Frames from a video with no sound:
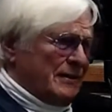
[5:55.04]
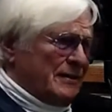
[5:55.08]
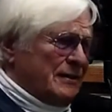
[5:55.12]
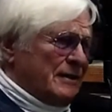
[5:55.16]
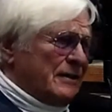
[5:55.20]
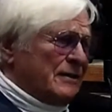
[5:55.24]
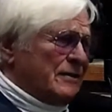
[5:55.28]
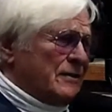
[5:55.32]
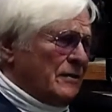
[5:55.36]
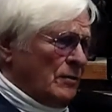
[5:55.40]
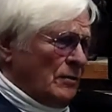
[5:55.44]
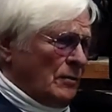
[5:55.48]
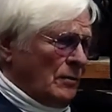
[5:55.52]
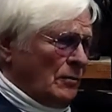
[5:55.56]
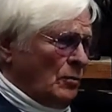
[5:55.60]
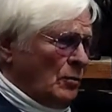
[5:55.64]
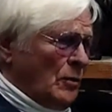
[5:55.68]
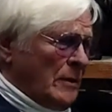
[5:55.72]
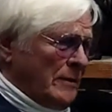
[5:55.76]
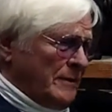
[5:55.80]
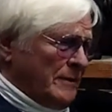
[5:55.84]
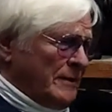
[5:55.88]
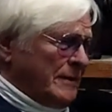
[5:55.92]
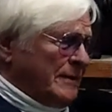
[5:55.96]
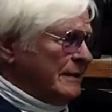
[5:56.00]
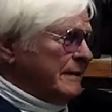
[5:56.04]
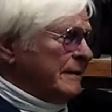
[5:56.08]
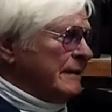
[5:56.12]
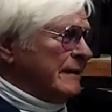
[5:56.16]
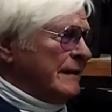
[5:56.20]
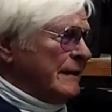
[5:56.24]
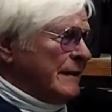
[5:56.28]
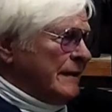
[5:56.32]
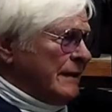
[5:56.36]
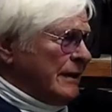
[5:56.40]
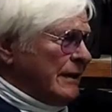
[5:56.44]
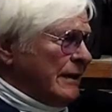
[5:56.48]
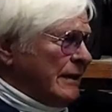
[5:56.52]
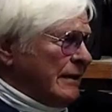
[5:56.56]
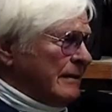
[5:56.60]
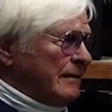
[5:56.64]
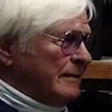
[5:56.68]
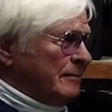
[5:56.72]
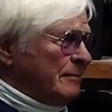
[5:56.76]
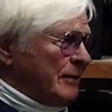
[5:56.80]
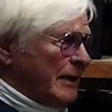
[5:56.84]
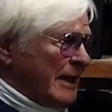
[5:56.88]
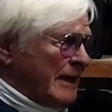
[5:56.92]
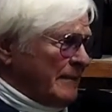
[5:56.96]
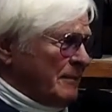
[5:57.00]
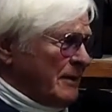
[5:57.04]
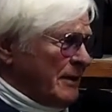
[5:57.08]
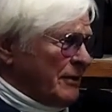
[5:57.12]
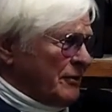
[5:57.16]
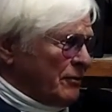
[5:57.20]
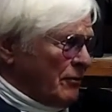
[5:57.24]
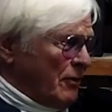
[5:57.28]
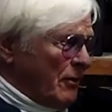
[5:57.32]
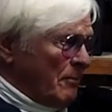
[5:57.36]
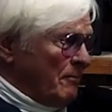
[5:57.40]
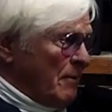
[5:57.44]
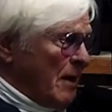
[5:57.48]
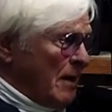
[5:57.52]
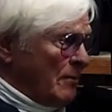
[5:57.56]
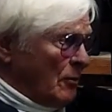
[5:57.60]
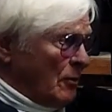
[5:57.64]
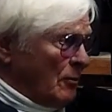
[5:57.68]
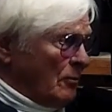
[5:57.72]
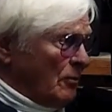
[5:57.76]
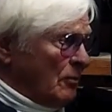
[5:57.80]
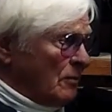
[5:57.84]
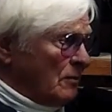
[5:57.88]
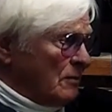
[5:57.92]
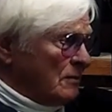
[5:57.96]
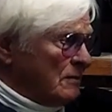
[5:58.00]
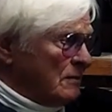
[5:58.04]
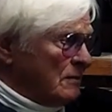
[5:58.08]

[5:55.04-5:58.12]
think the women in Black Panther are memorable.